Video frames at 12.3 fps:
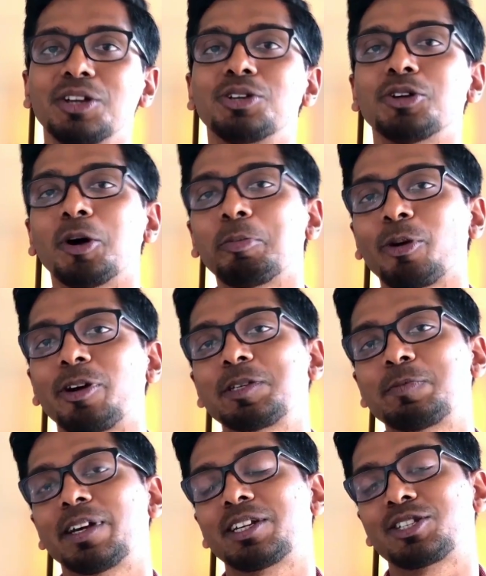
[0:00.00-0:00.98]
your
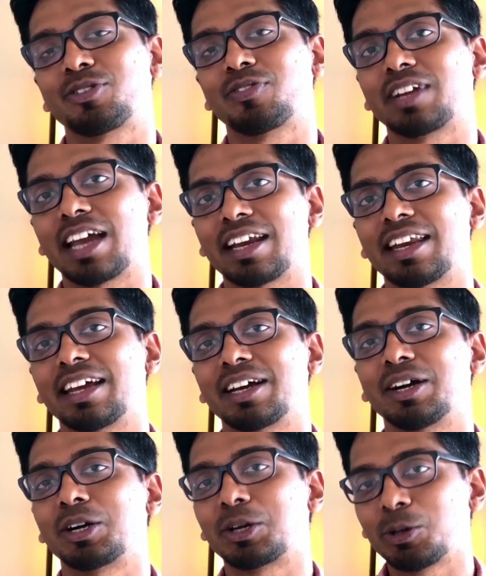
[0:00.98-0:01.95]
prospects of
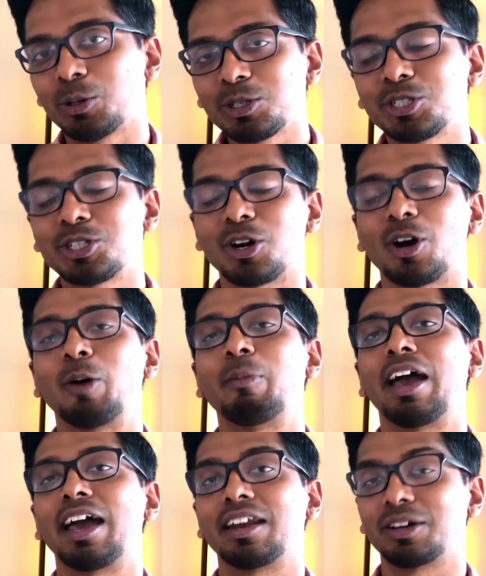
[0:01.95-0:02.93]
getting a good
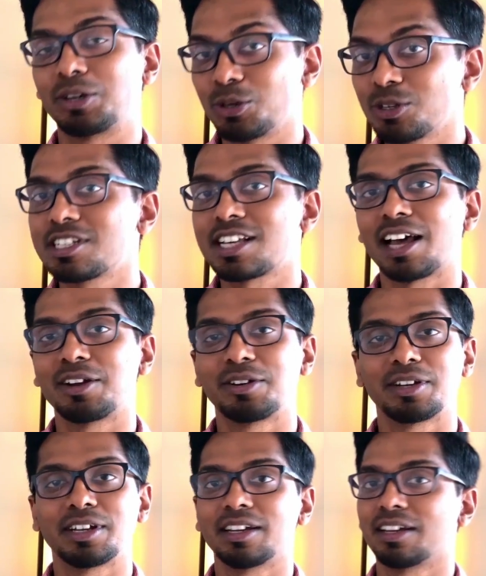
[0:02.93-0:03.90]
job and a good
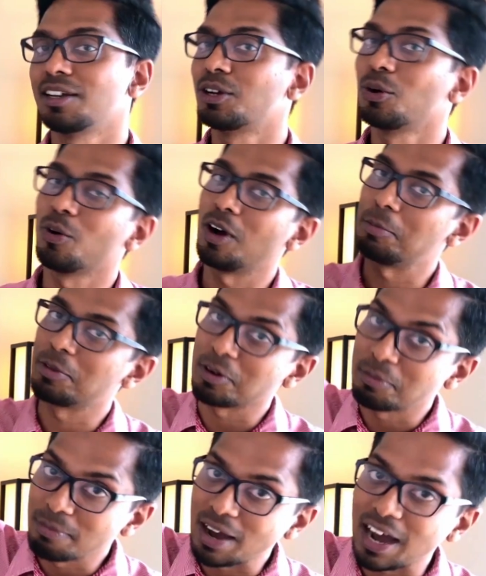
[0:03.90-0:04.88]
salary go up
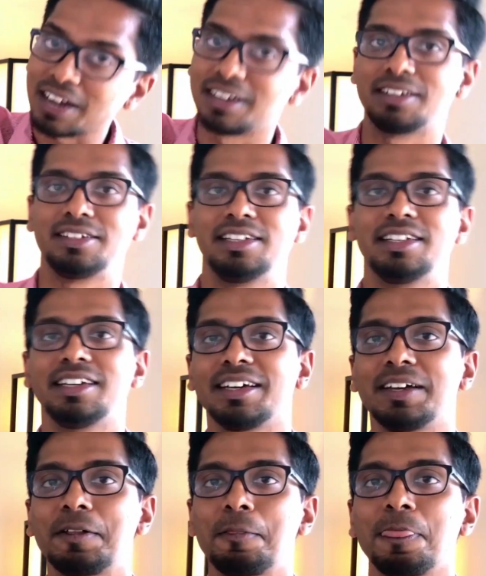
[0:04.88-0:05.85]
dramatically.
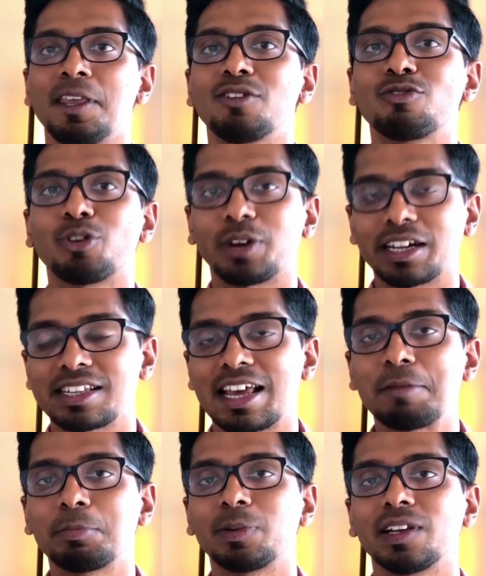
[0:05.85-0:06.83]
For
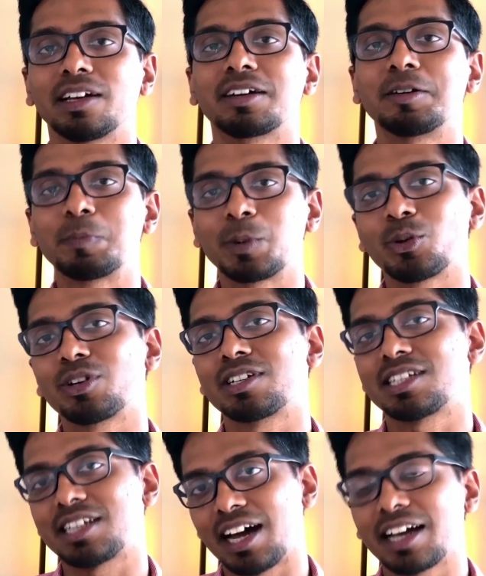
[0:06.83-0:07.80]
example, a computer
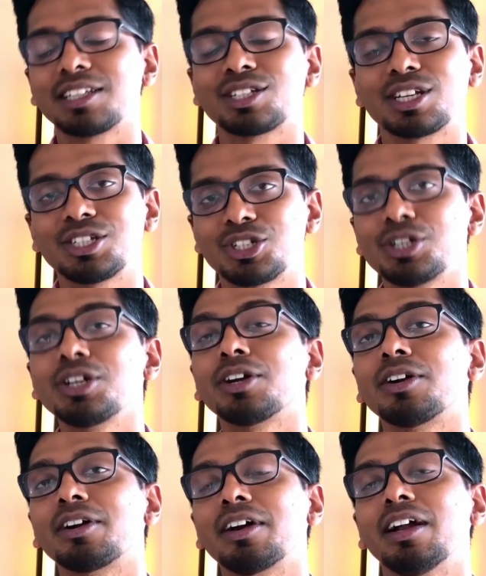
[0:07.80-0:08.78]
science
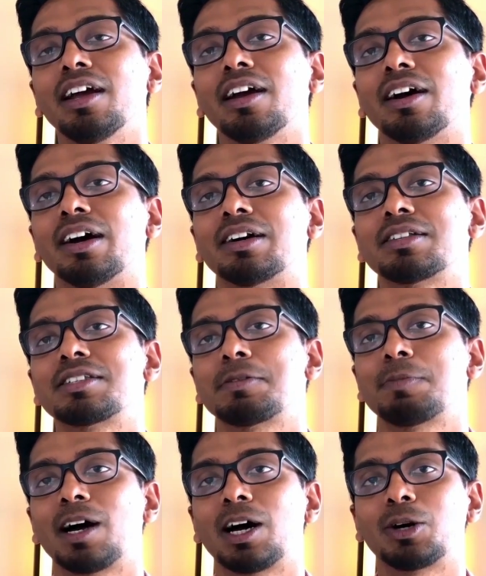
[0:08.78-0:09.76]
engineer earns
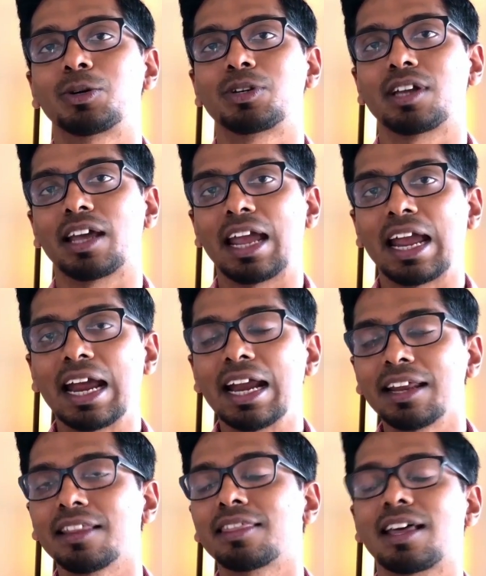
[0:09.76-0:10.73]
about
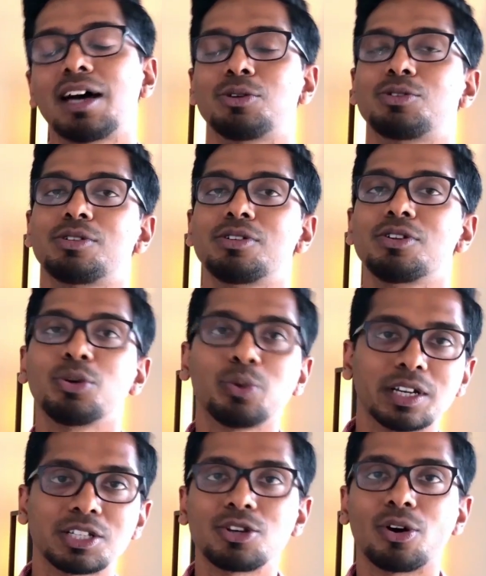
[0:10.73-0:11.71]
eighty thousand
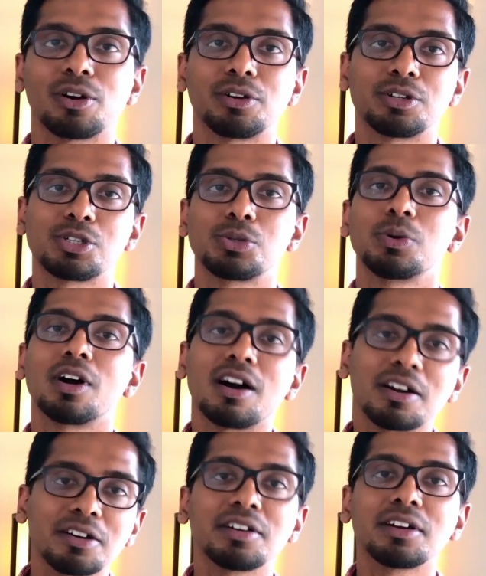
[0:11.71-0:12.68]
US dollars to one
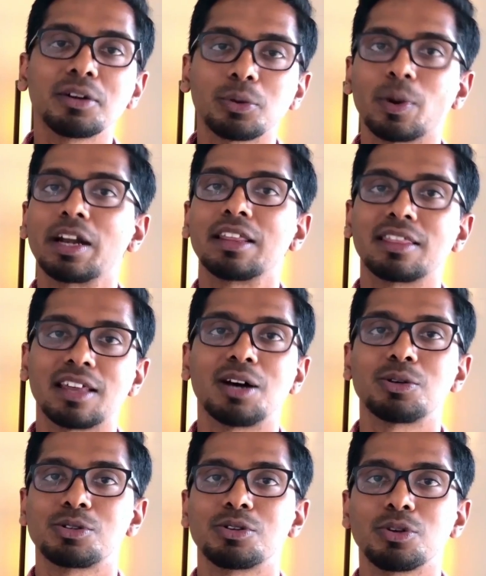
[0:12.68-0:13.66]
hundred twenty
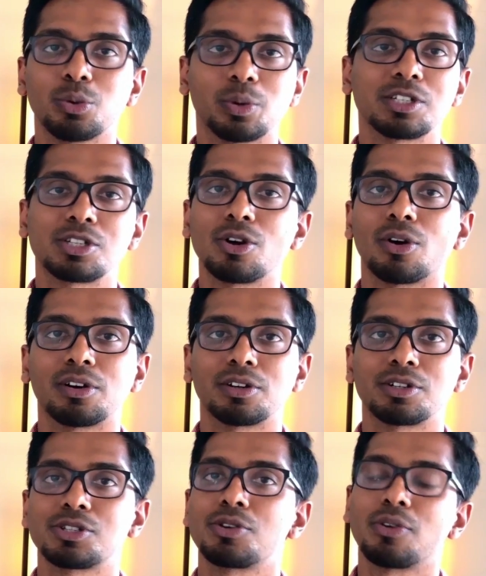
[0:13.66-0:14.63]
thousand US
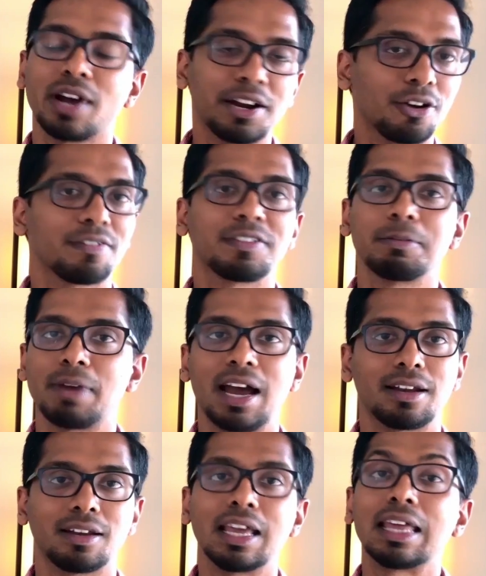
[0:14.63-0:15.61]
dollars right off the
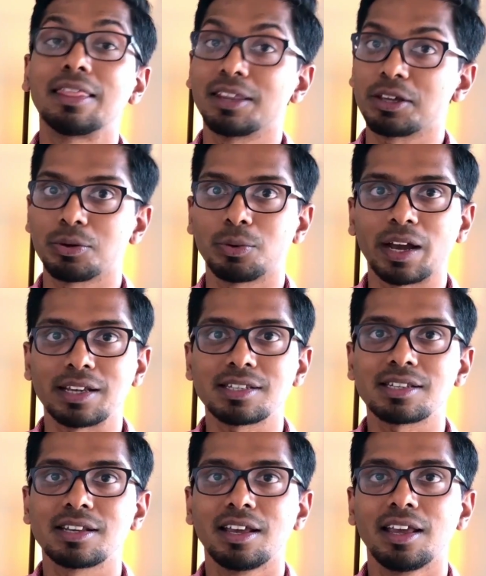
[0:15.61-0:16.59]
bat in the U
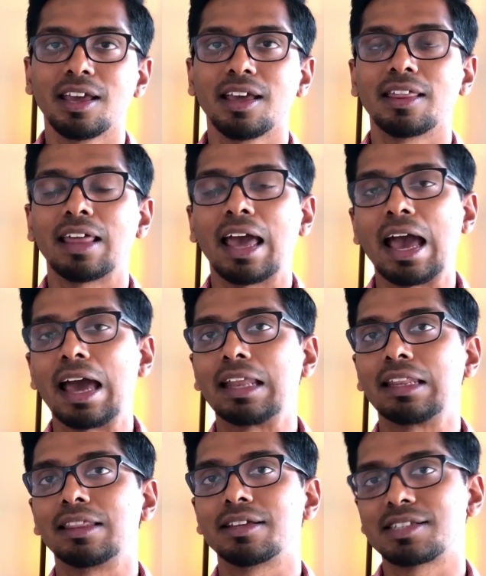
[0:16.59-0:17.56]
S.
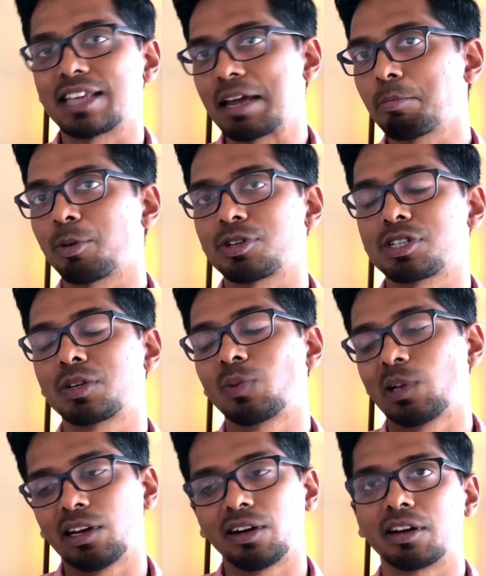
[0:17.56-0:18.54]
And the same person
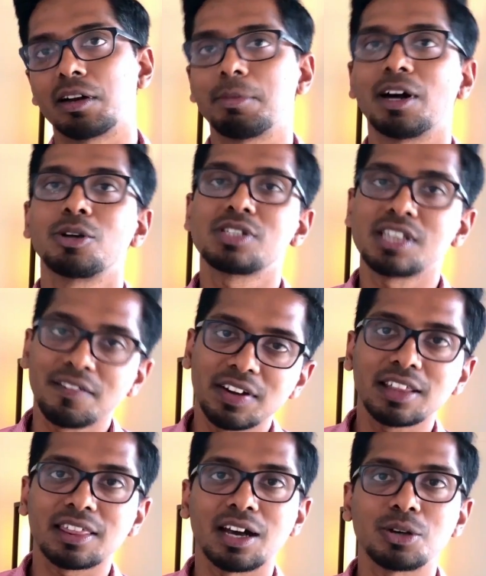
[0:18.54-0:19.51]
will earn about
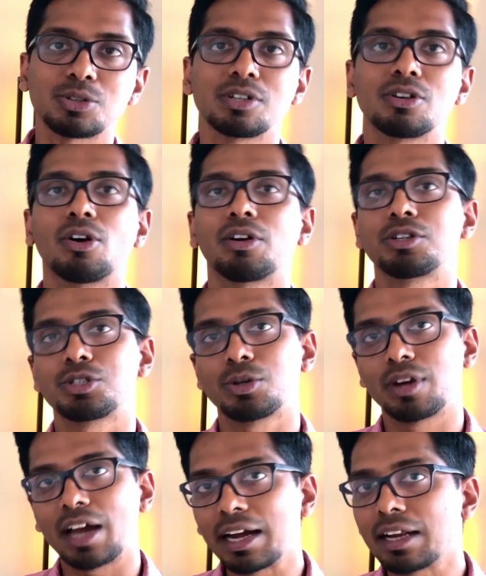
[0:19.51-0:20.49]
seventy thousand dollars to
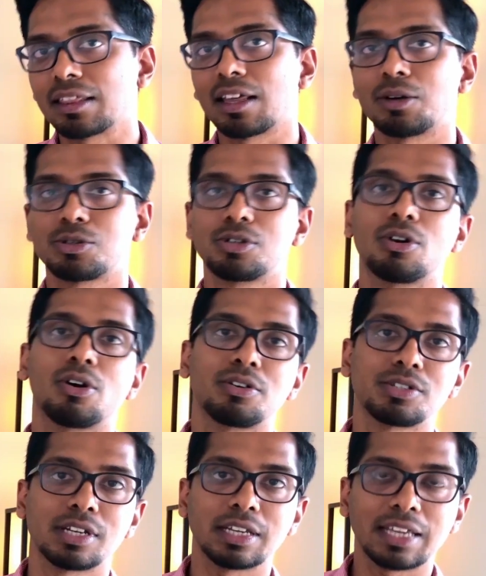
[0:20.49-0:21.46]
ninety thousand
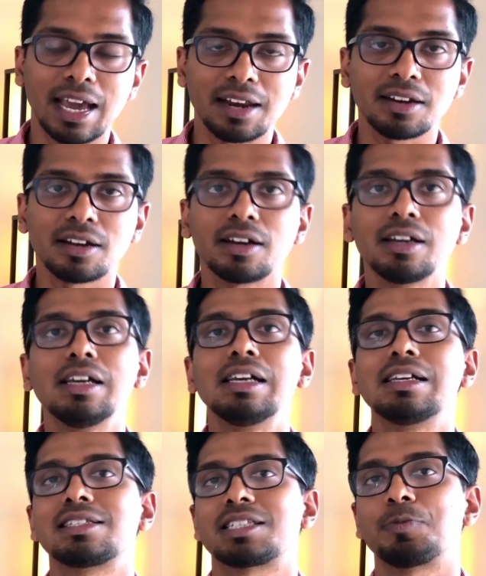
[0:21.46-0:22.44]
dollars in Canada,
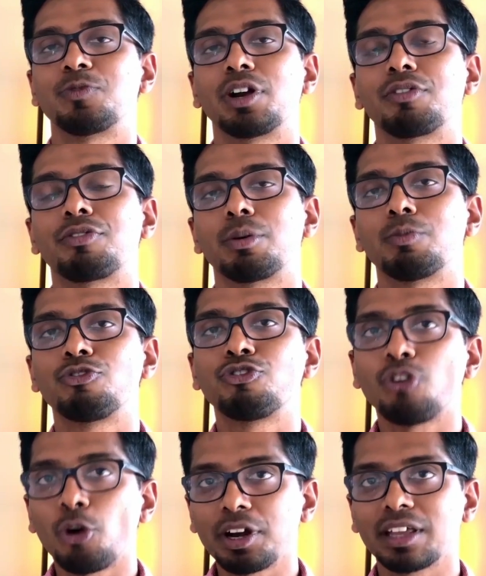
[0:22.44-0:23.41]
somewhere from
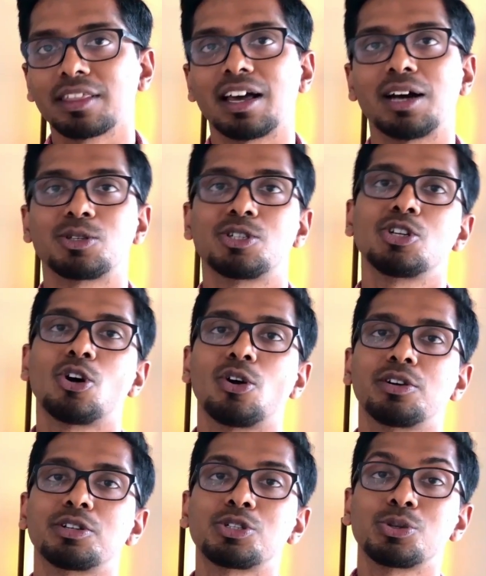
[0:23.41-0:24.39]
forty thousand
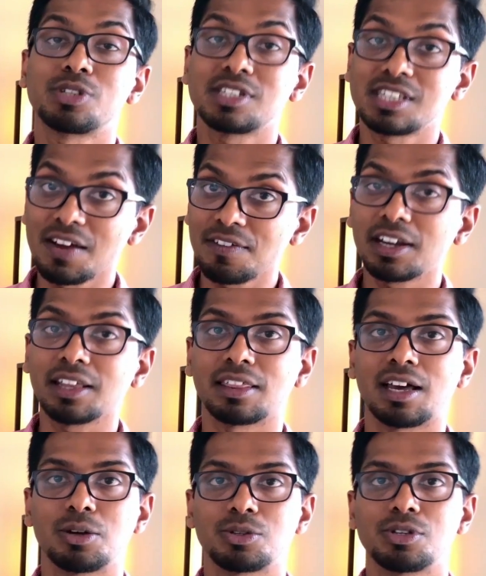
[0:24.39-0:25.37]
dollars to seventy
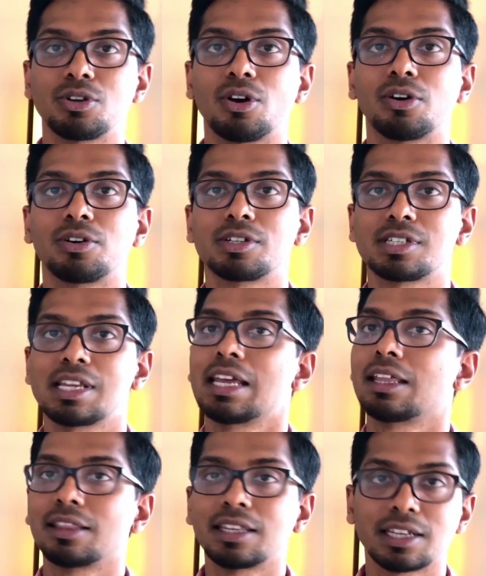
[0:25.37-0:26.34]
thousand dollars
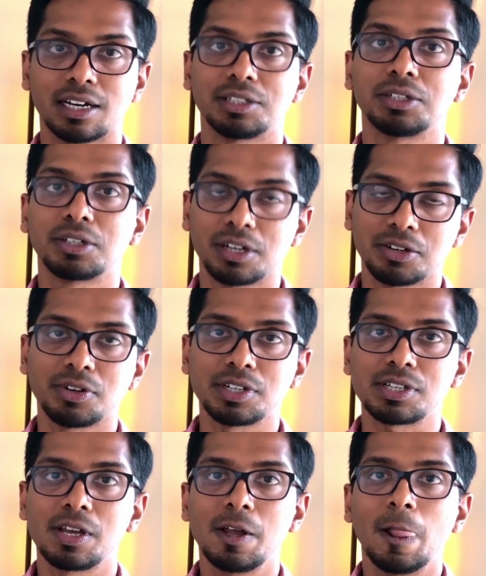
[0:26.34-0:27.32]
in the other
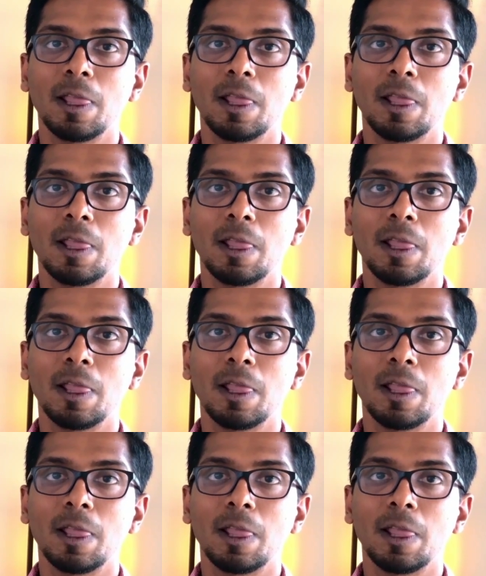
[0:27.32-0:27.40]
countries.